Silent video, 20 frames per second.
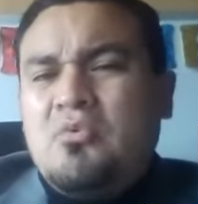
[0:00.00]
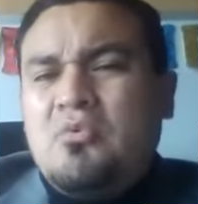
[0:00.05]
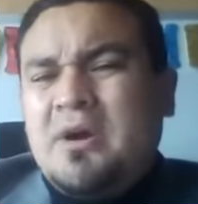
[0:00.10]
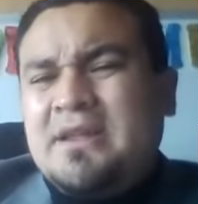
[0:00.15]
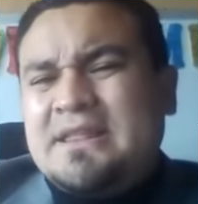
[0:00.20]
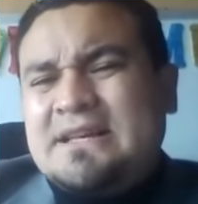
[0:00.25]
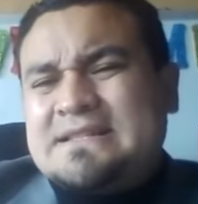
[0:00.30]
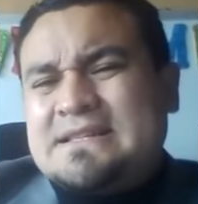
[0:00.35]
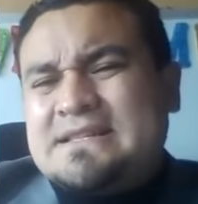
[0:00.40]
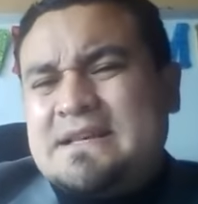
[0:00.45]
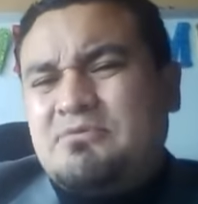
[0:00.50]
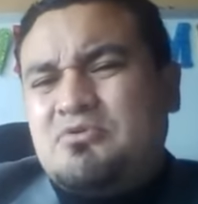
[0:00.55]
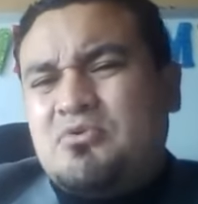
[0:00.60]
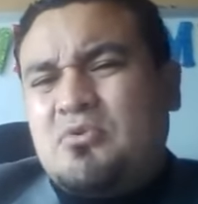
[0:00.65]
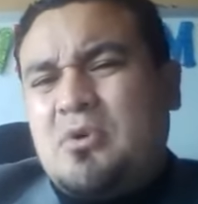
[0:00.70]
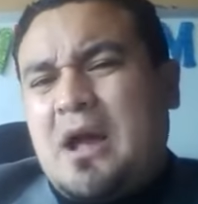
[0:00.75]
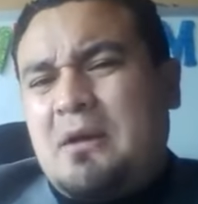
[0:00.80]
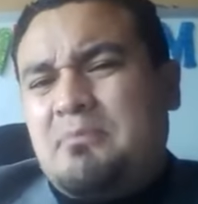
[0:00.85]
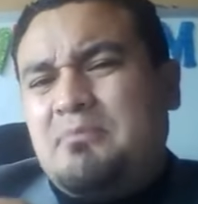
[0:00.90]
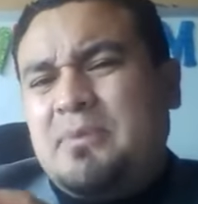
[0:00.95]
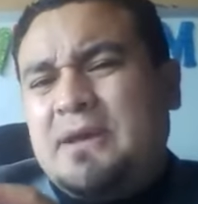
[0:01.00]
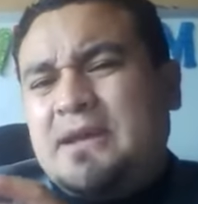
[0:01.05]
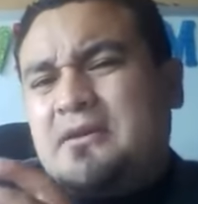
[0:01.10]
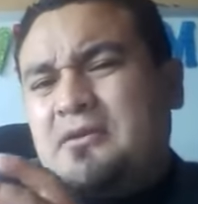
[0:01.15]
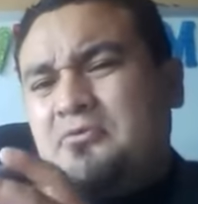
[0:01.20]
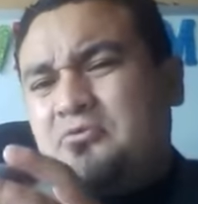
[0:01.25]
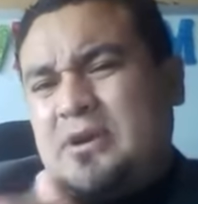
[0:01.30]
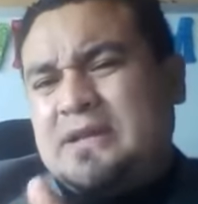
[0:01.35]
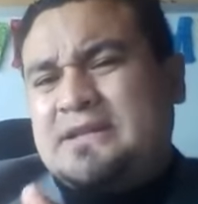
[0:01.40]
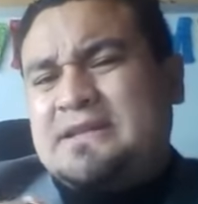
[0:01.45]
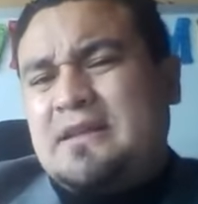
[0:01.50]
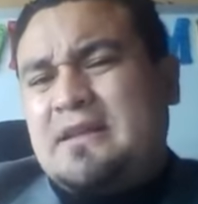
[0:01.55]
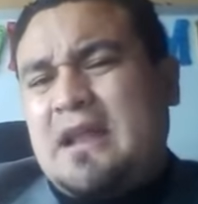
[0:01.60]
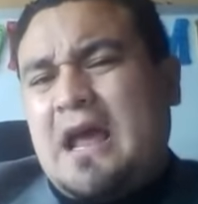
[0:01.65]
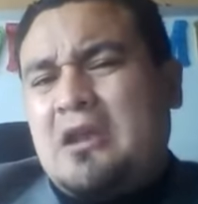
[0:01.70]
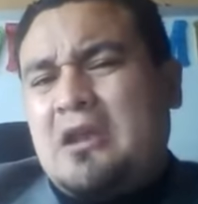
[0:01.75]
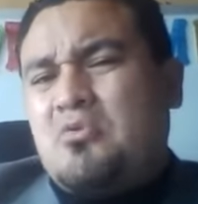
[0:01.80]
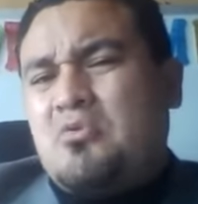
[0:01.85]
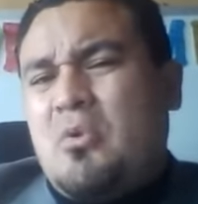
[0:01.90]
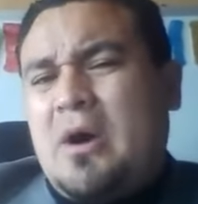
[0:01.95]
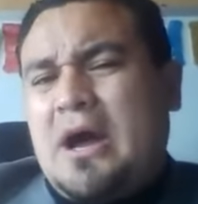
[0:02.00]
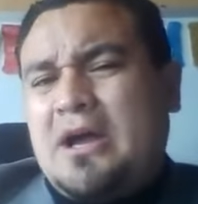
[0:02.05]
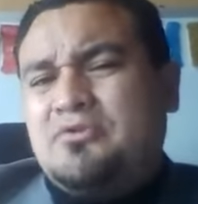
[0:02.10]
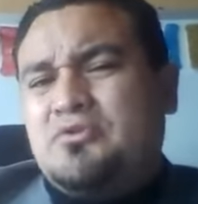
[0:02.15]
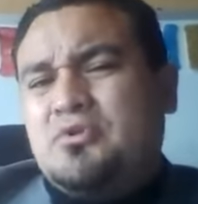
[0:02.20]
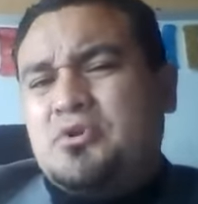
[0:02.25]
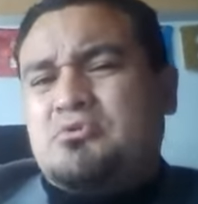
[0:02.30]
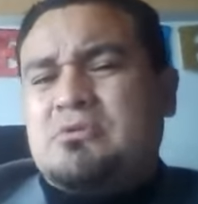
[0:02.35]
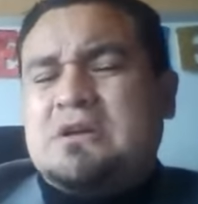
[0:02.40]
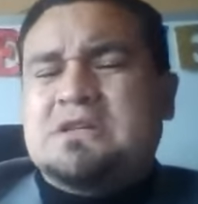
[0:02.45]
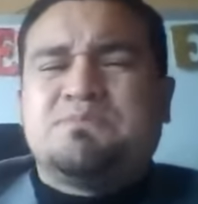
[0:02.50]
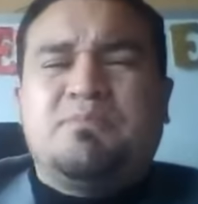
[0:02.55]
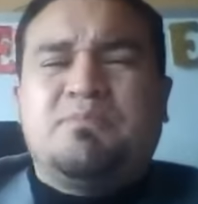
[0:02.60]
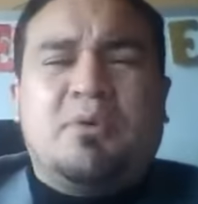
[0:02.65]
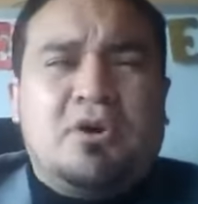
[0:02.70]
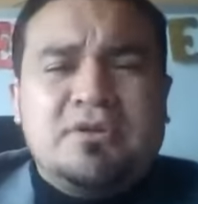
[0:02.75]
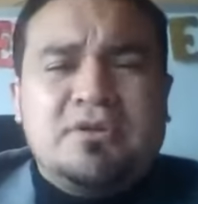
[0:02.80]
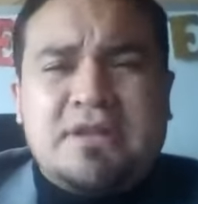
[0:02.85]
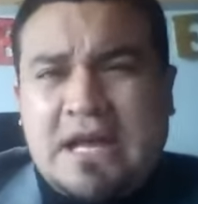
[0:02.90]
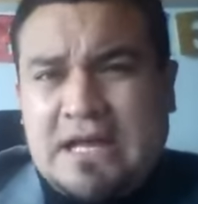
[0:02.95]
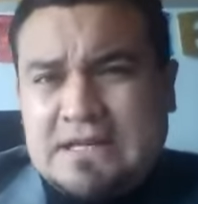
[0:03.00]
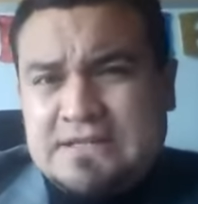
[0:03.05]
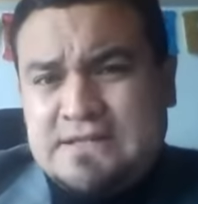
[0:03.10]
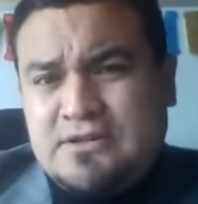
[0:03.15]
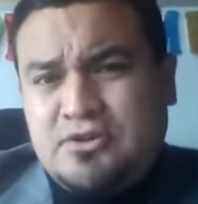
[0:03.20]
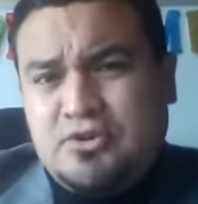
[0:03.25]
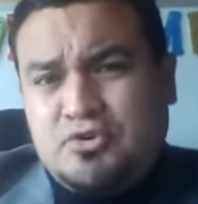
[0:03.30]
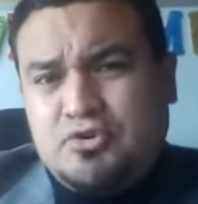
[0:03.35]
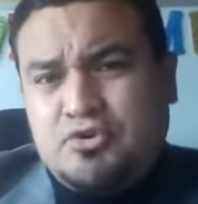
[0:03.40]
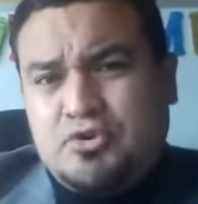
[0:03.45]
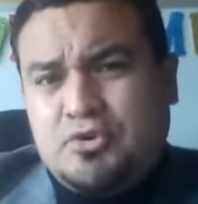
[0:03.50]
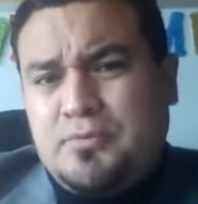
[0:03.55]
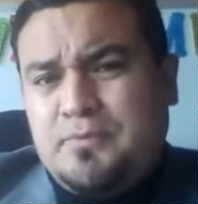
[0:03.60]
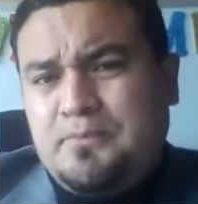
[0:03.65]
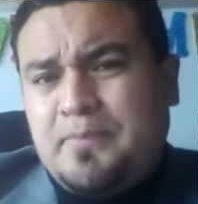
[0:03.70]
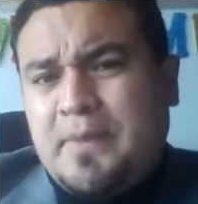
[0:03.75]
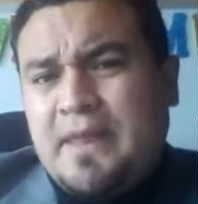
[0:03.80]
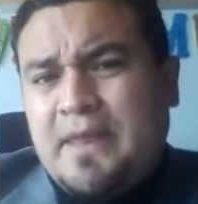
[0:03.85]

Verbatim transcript: Why does it seem to have been written and why do you respond as you do?